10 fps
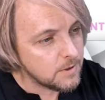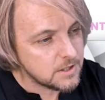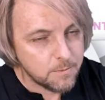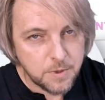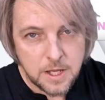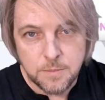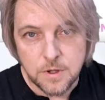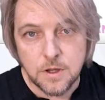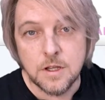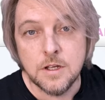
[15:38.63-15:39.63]
but to
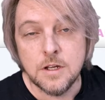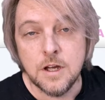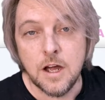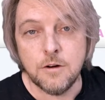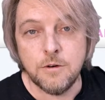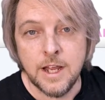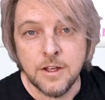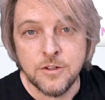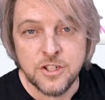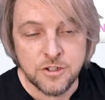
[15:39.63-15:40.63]
people
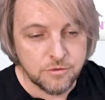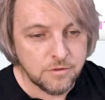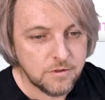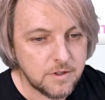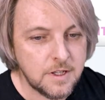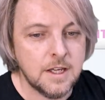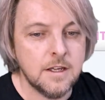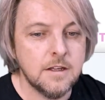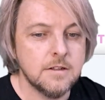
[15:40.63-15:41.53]
around you. Yeah?